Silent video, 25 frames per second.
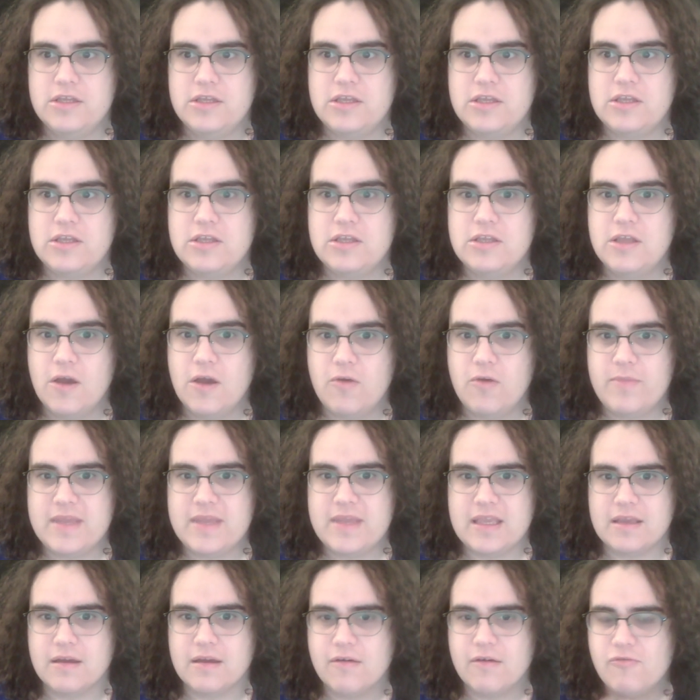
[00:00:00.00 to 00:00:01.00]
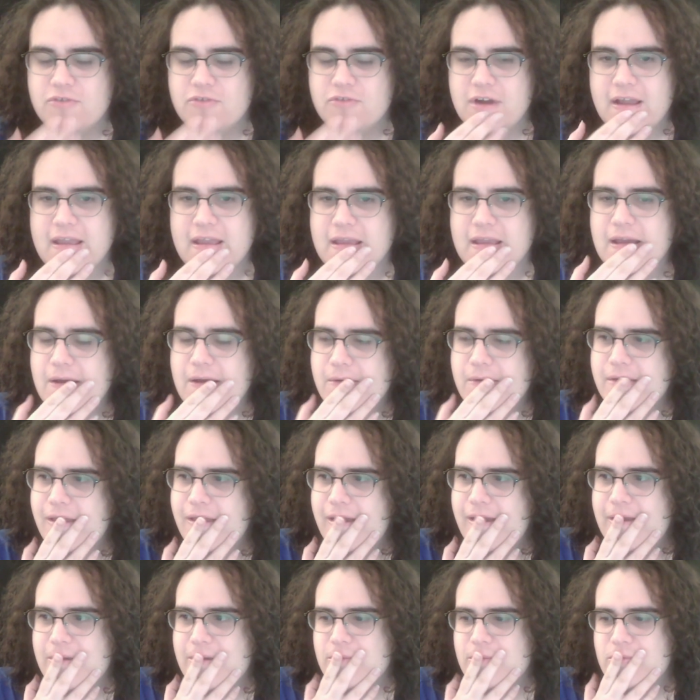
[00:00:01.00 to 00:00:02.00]
Yomi, right,
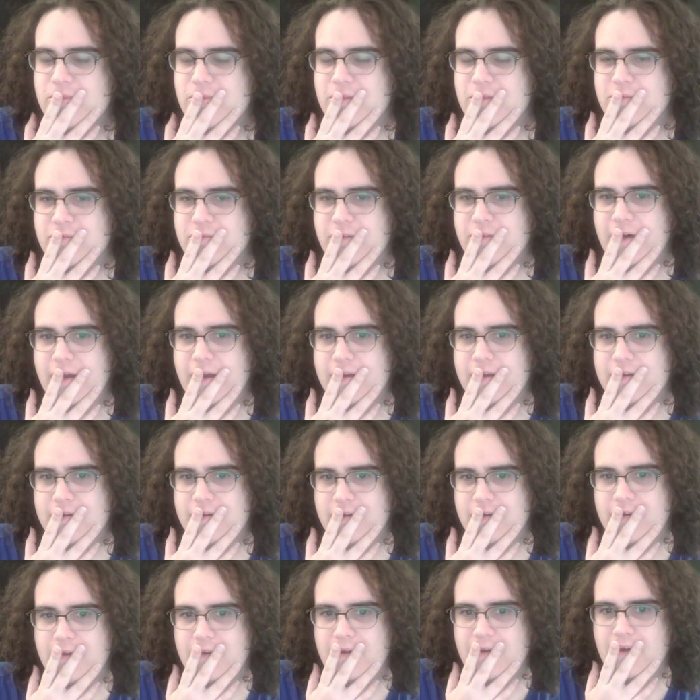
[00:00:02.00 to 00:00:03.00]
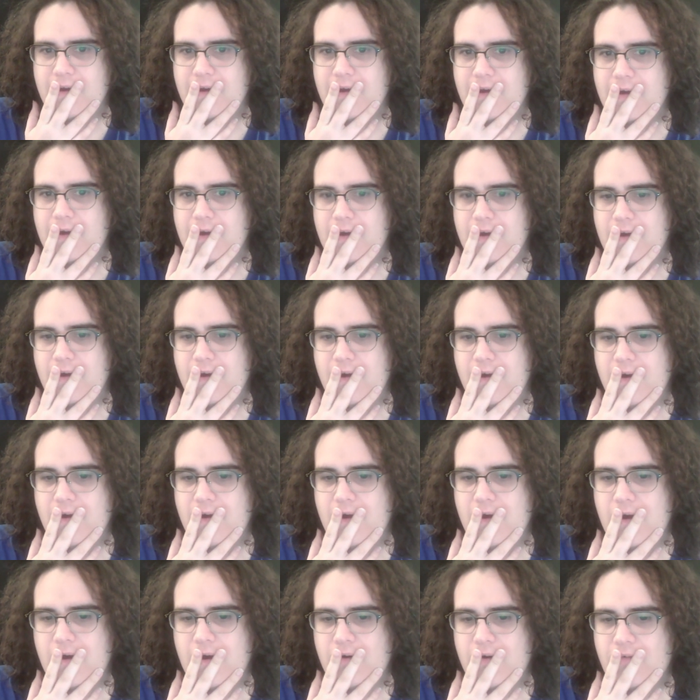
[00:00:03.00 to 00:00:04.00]
okay, the fuck.
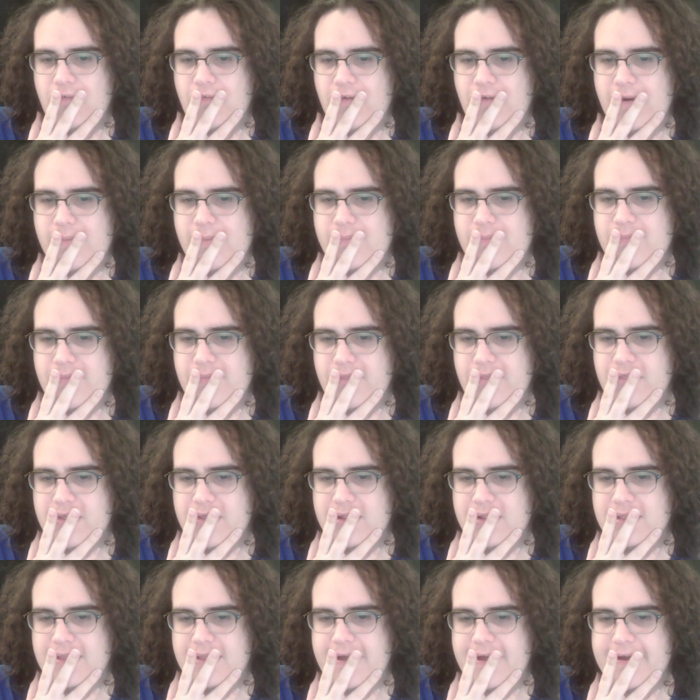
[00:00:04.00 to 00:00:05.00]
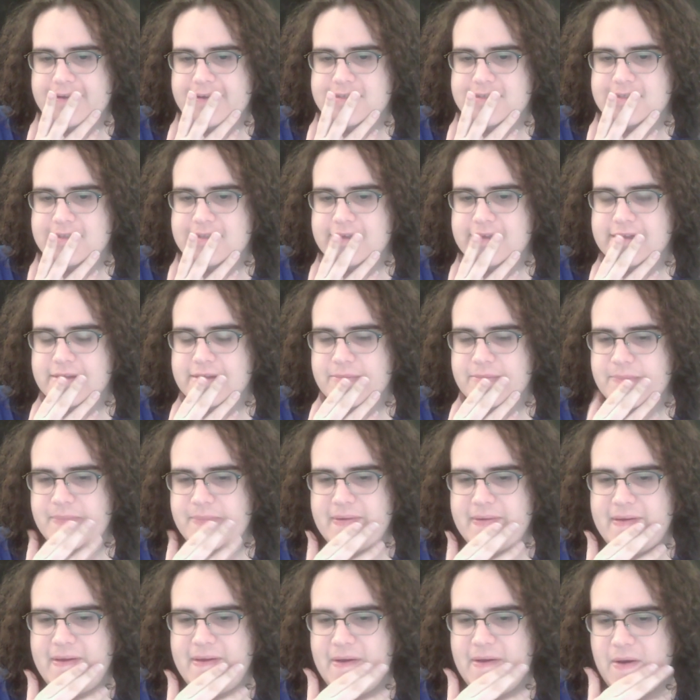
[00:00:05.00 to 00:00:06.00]
From the last little
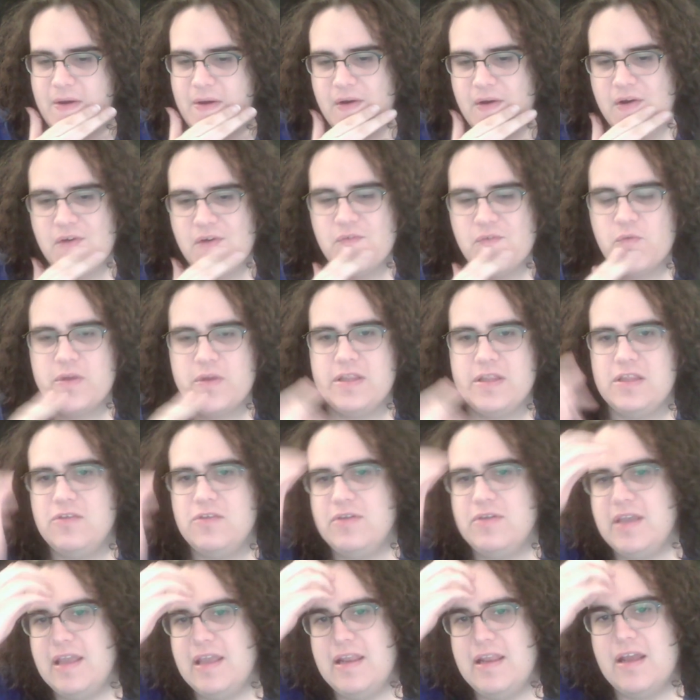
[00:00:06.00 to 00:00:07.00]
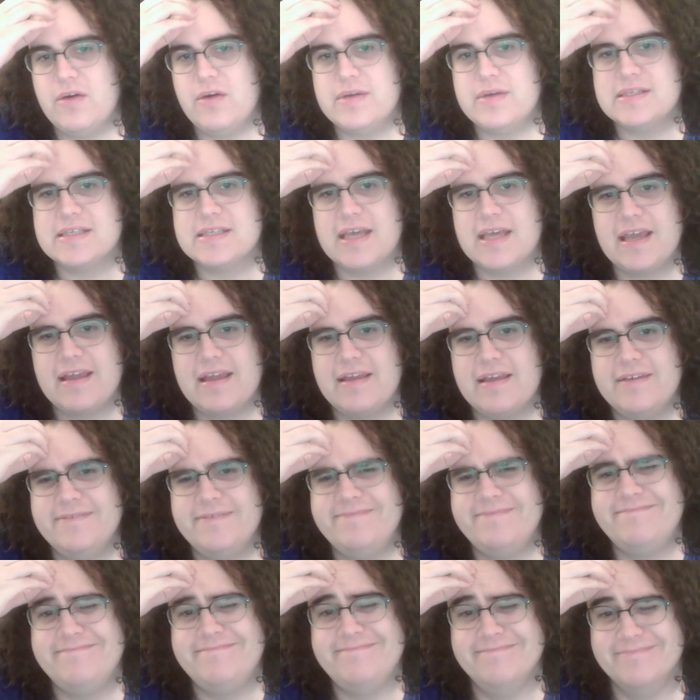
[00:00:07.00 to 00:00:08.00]
bit of when Yukino is like,
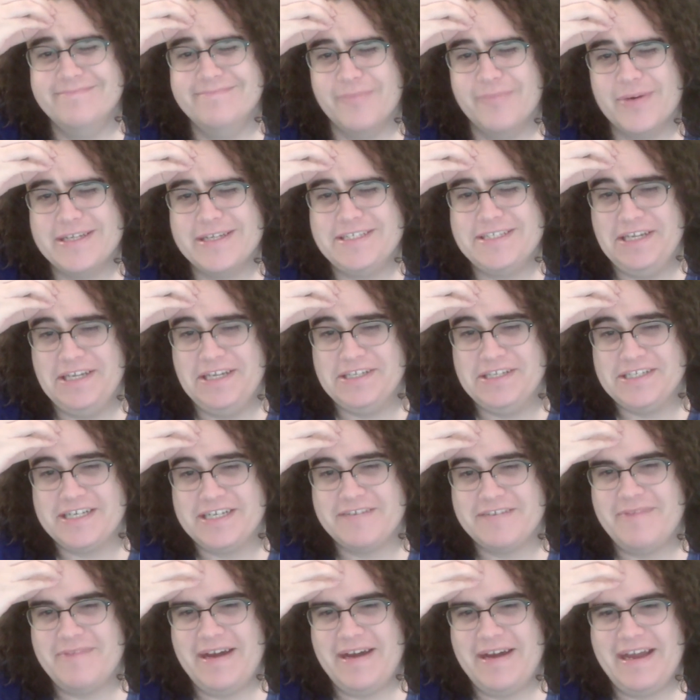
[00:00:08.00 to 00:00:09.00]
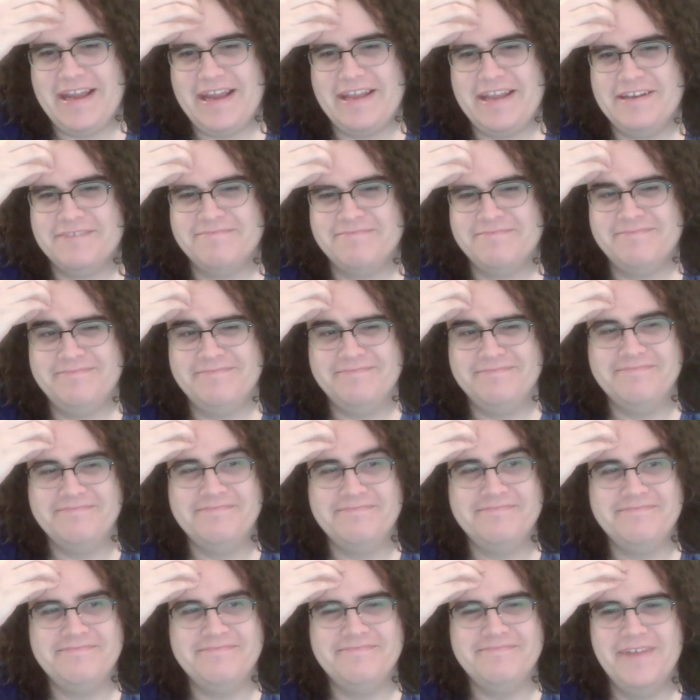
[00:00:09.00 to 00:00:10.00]
hmm, what changed your mind? Hmm,
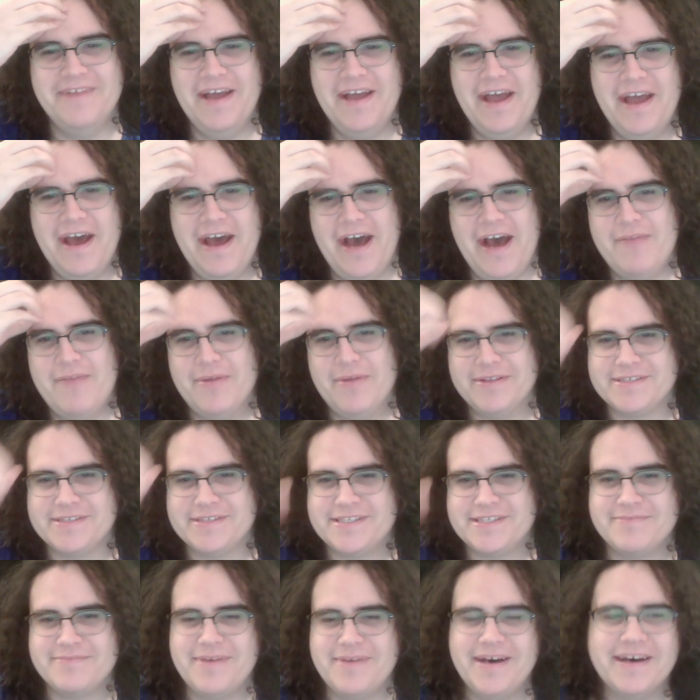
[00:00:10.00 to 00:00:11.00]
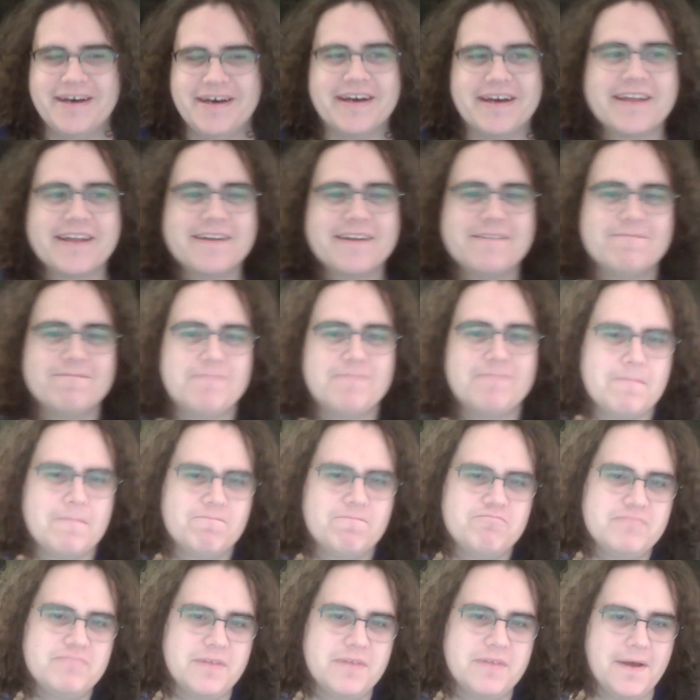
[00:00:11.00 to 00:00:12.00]
hmm, I'm all smug.
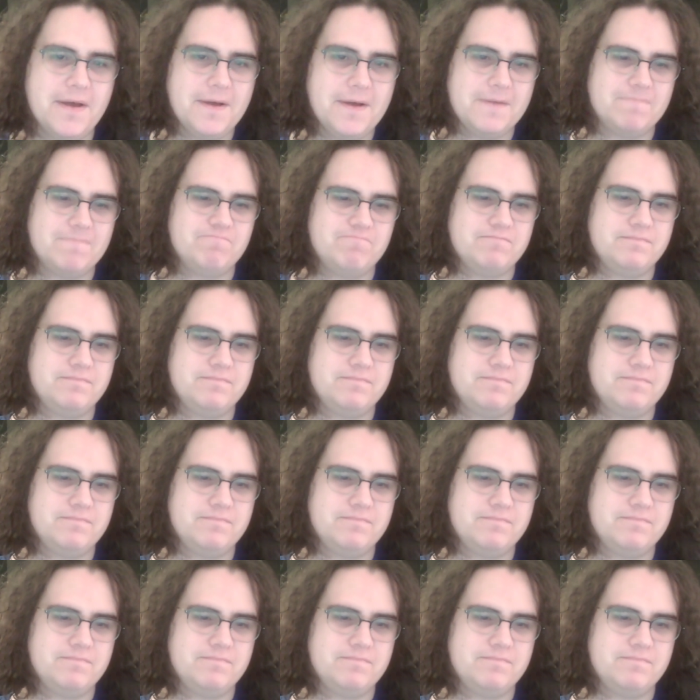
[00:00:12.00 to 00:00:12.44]
Um,